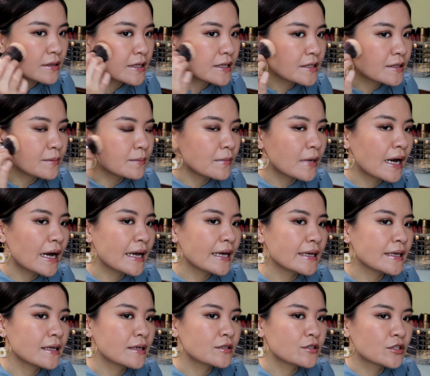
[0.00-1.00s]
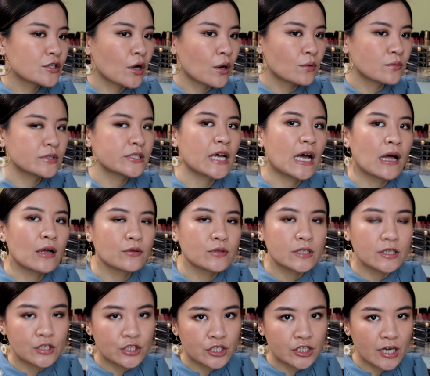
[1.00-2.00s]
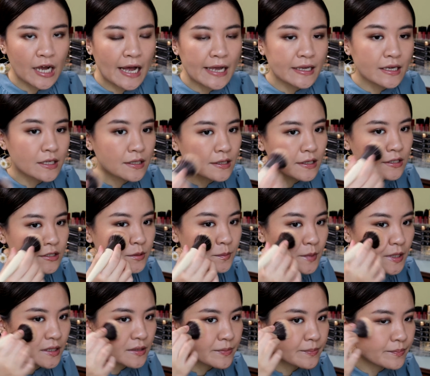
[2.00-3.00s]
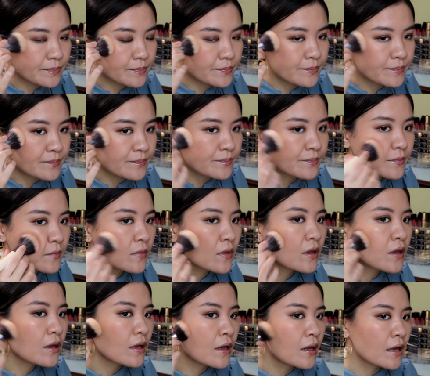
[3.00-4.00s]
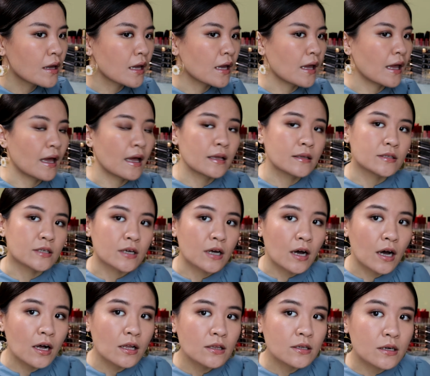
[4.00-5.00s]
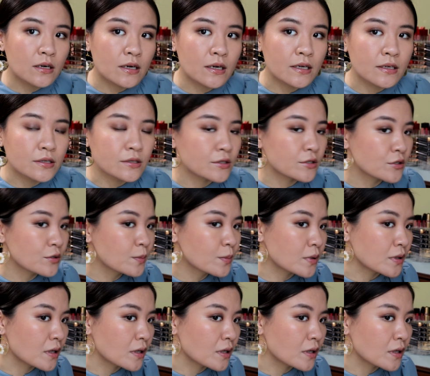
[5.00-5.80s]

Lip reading: this might tone down the shine a little bit. And the color is super